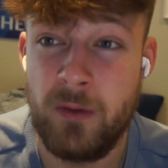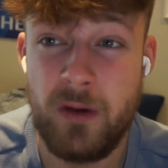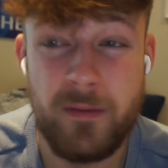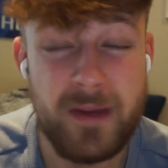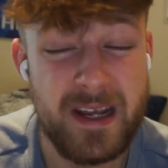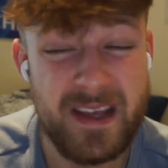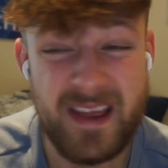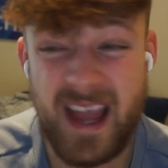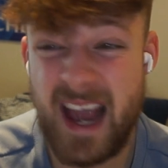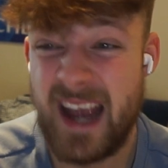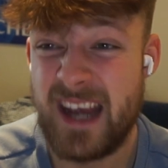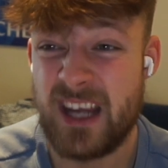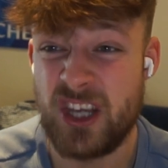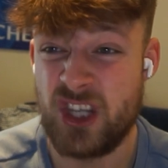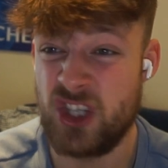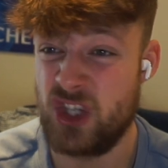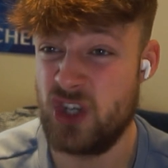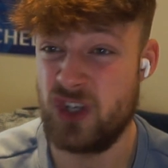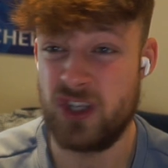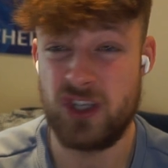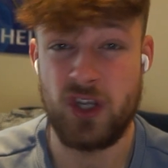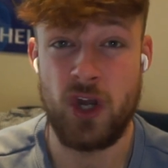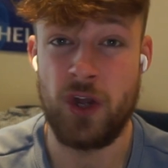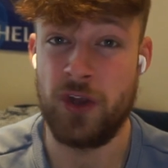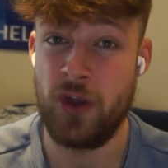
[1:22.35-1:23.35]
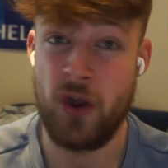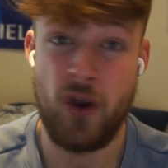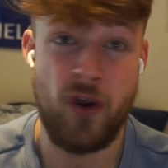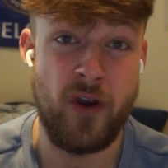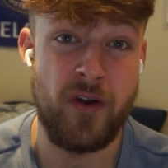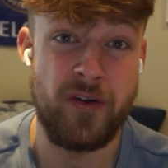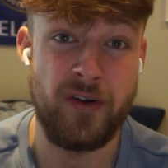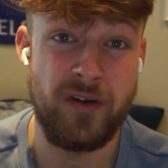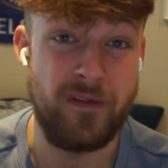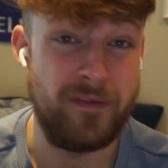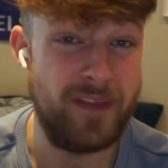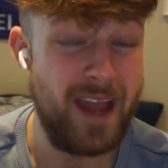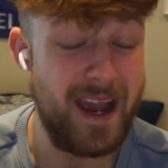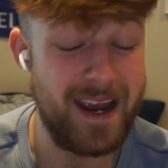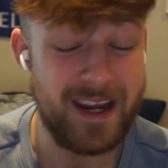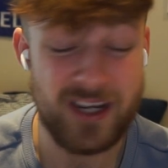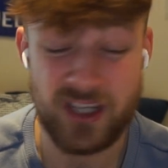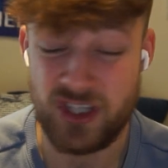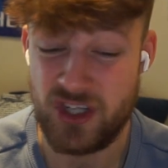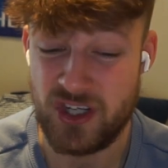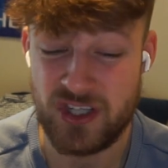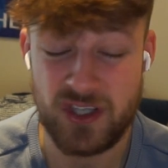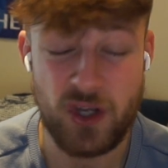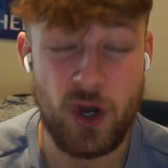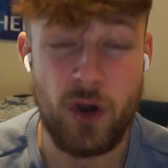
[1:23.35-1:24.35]
I mean, that is just unheard of. That is
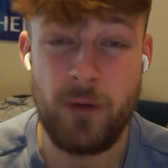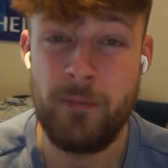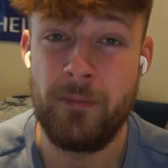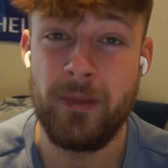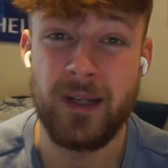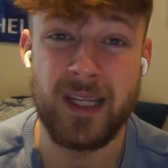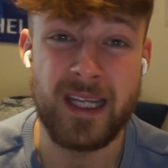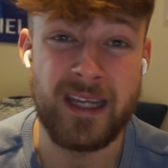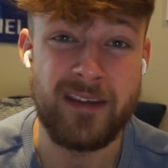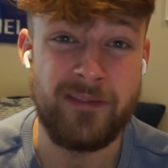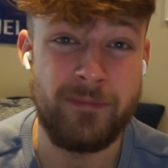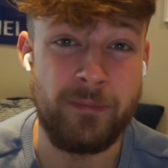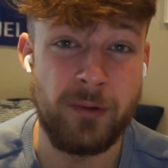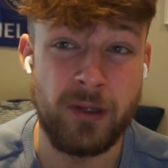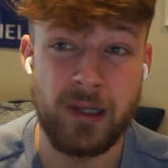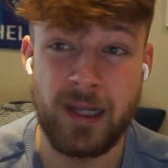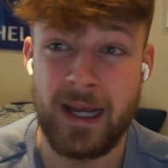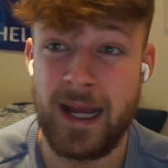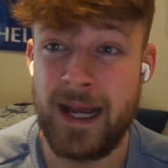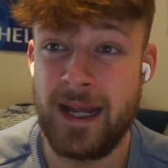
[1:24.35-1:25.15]
just unbelievable.